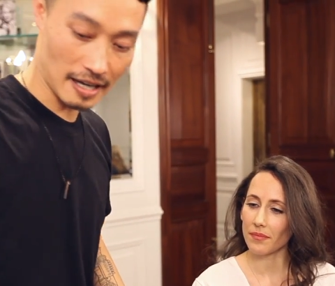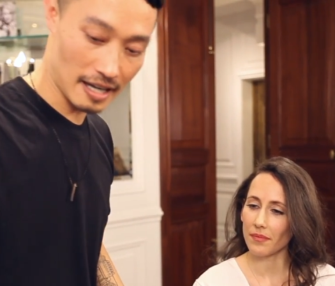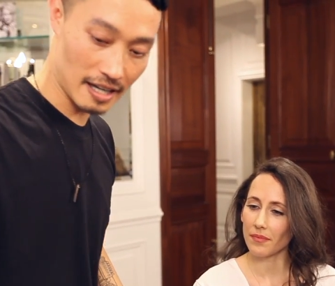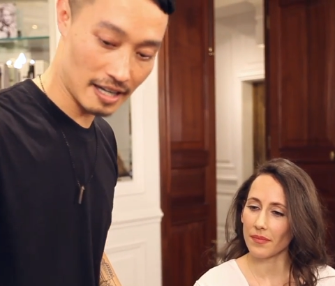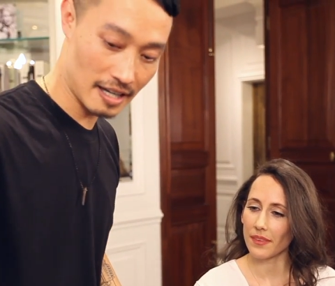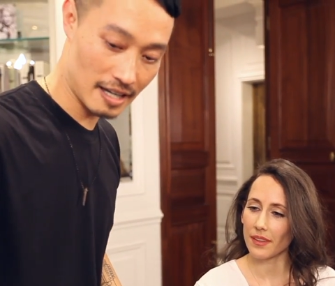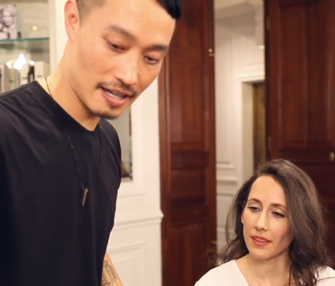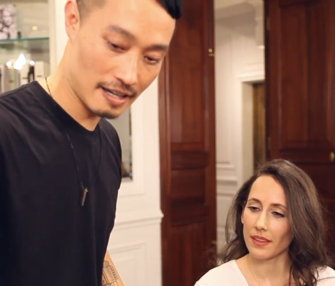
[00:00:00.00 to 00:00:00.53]

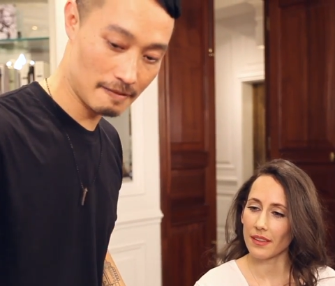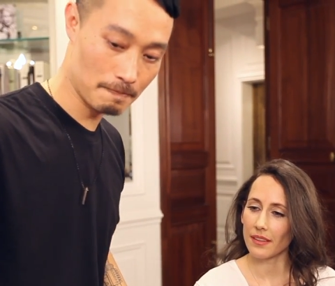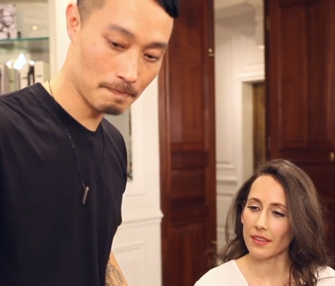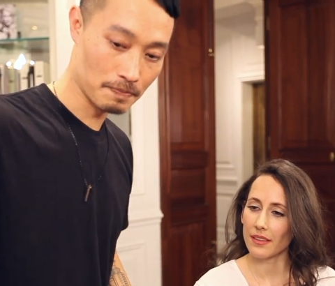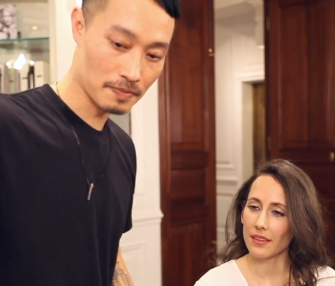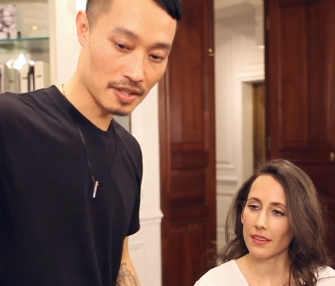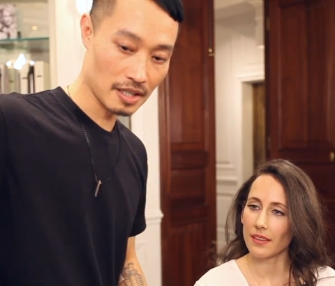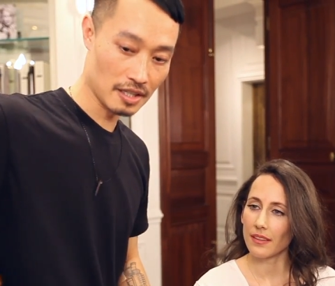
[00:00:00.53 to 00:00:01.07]
Speaker 1: and
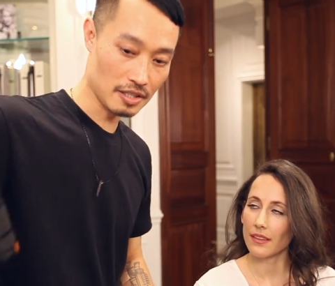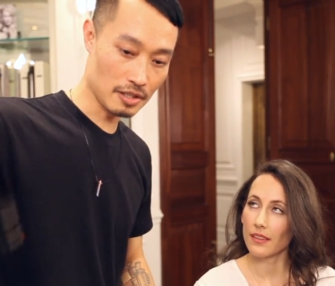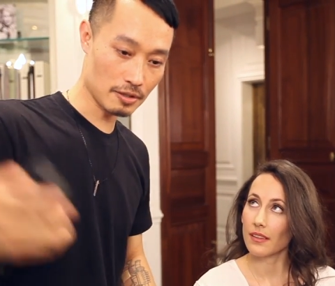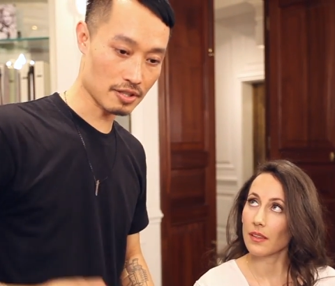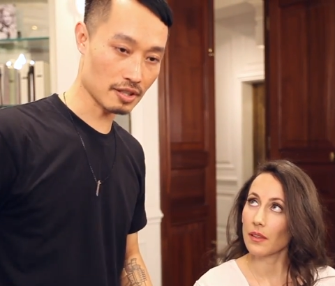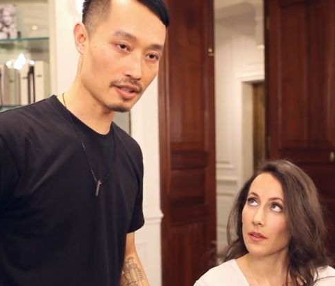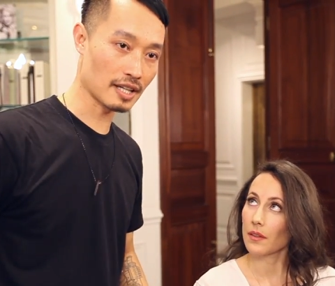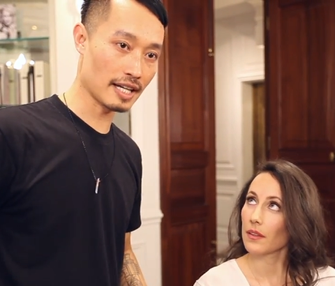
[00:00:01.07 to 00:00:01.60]

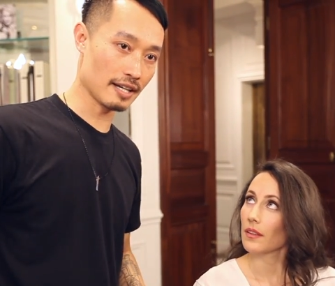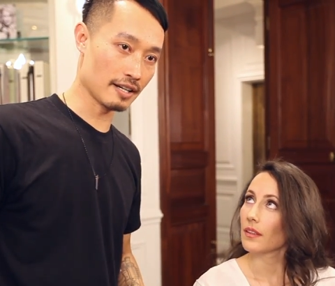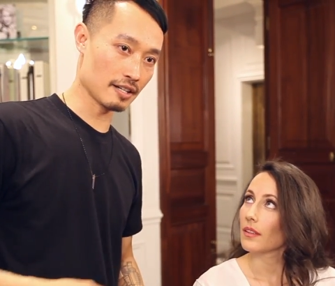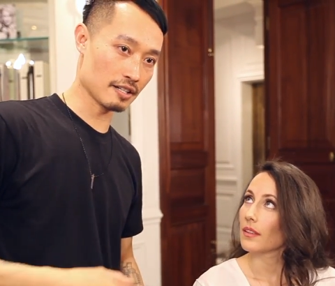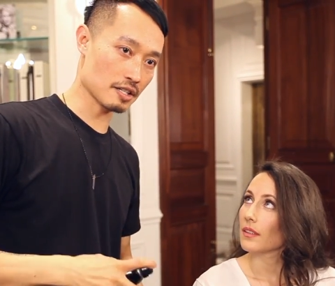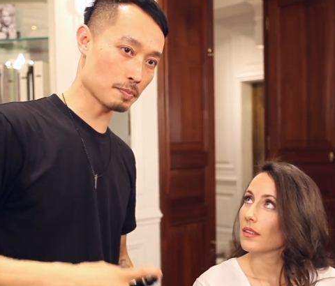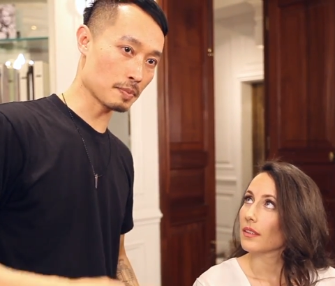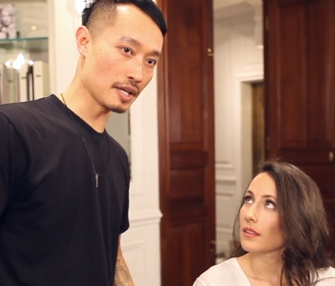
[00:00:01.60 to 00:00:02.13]
use a light
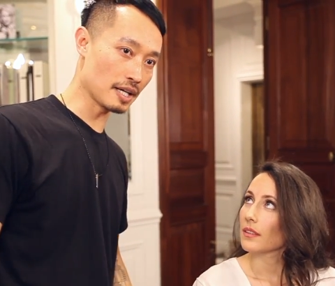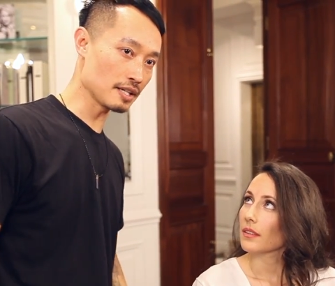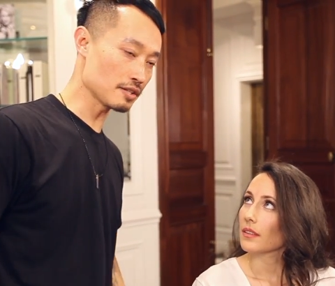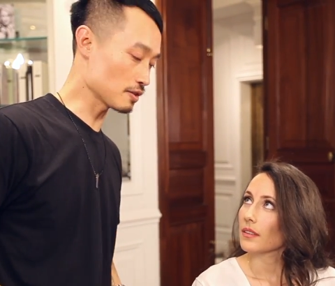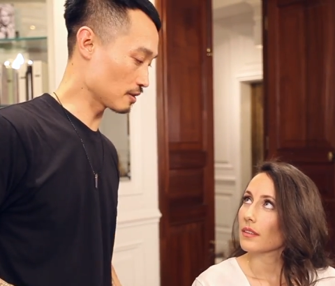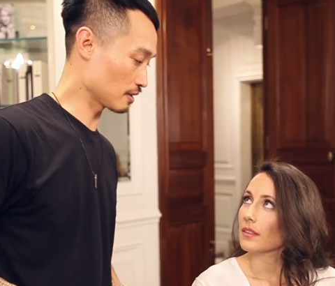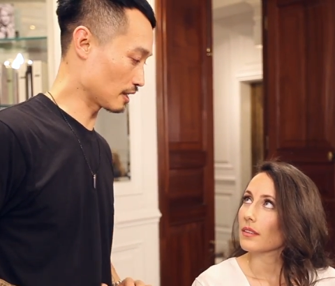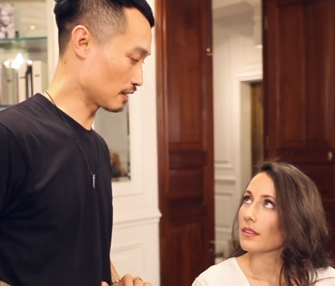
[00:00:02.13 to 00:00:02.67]

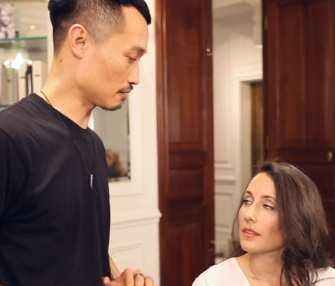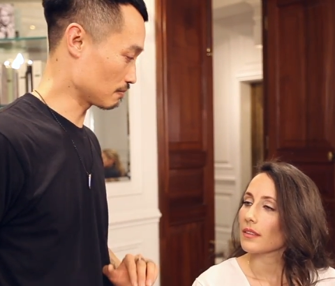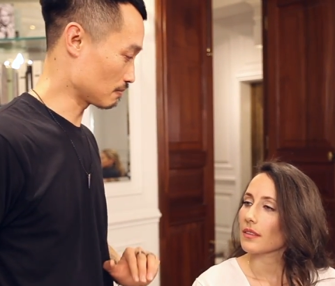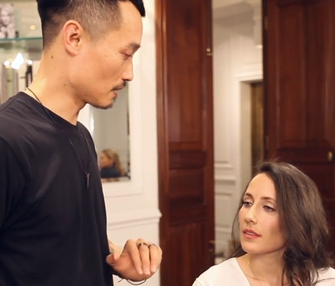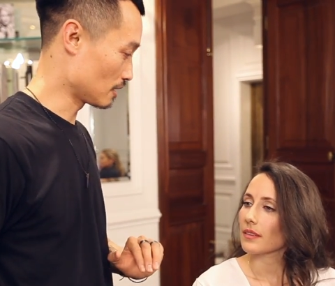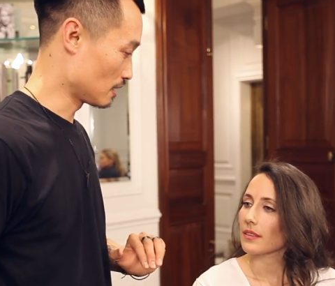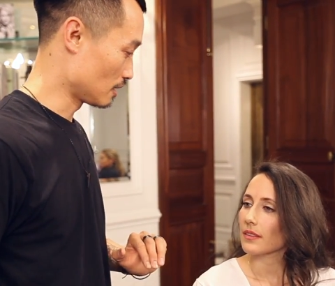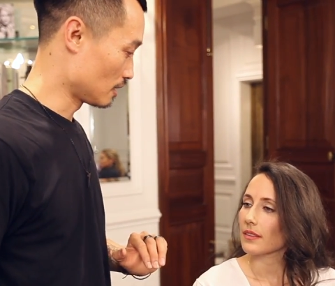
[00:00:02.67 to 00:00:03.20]
hairspray to like
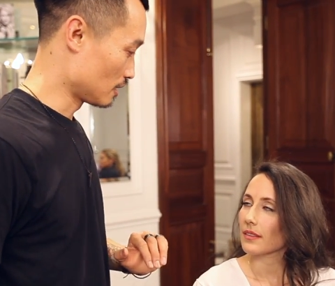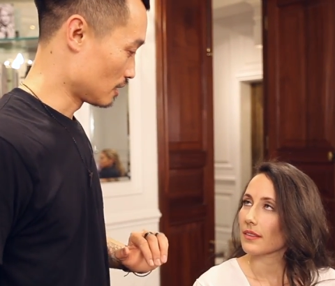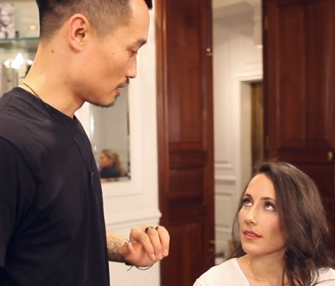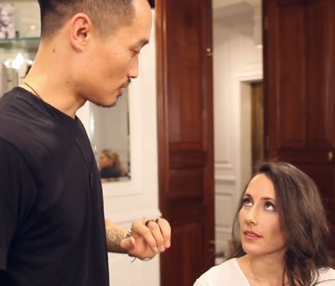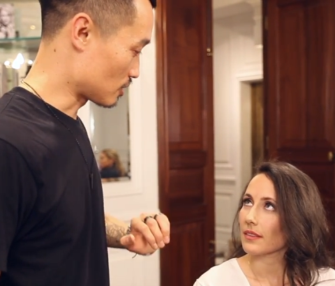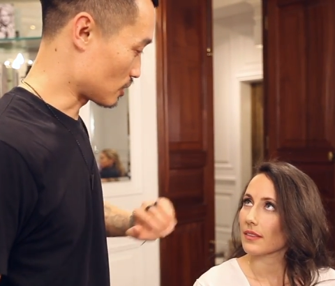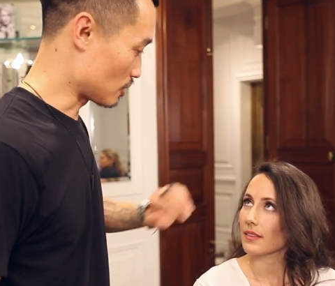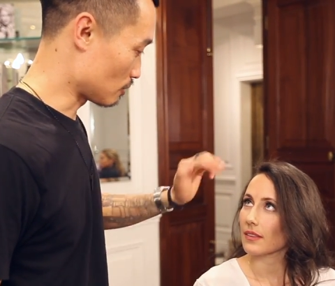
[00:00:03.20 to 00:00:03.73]

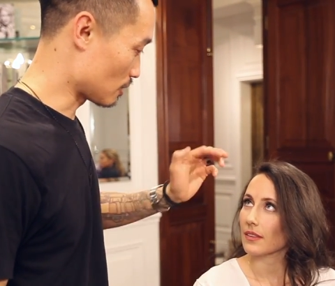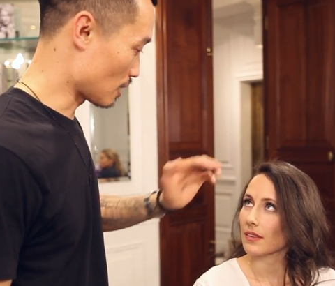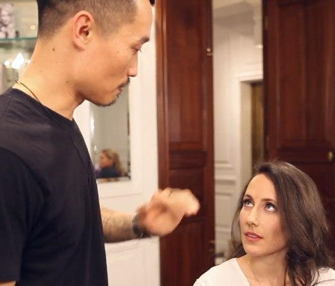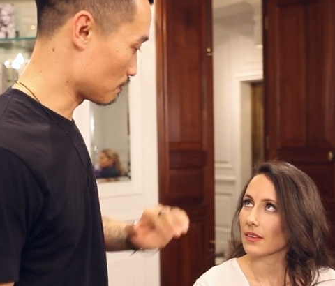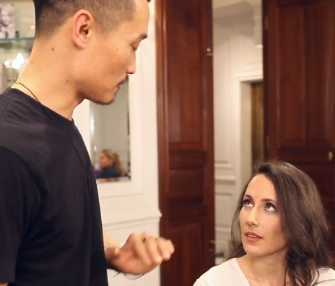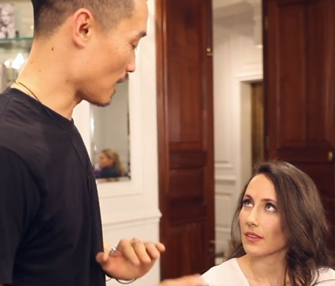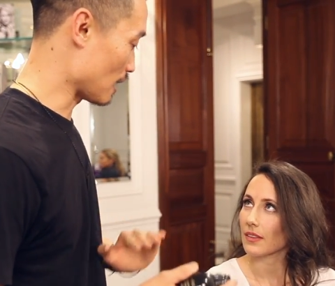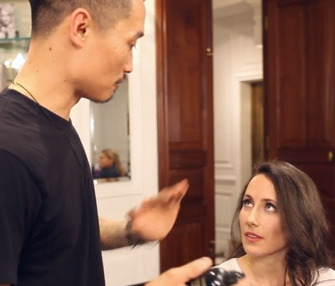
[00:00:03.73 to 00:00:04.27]
suit
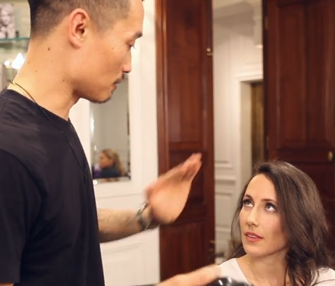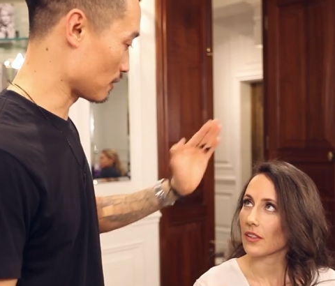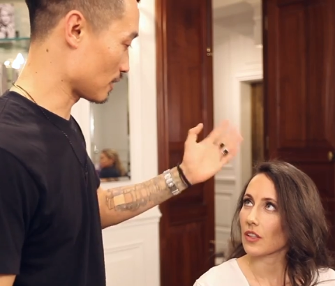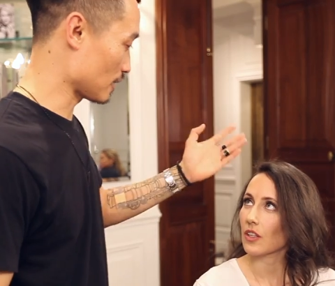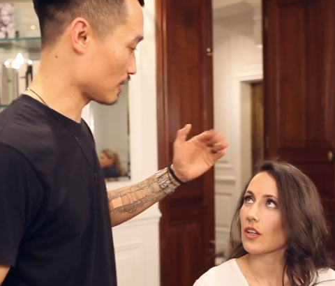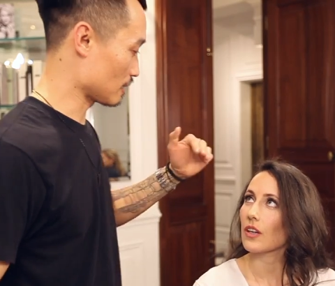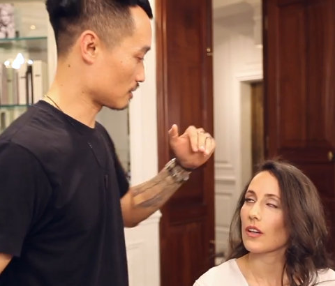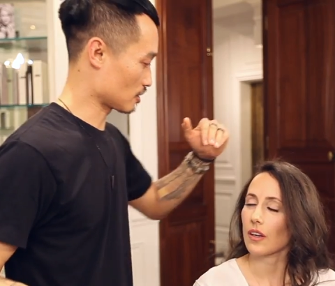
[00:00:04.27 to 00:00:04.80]
up
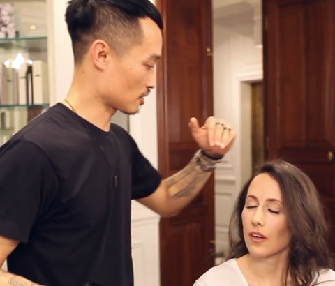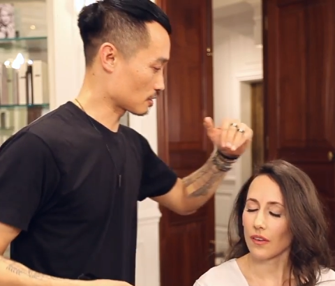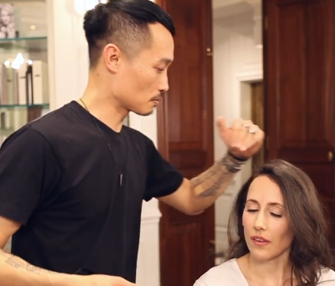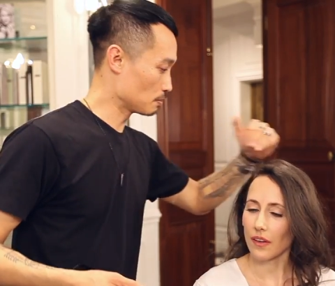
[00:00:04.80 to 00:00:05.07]
everything and just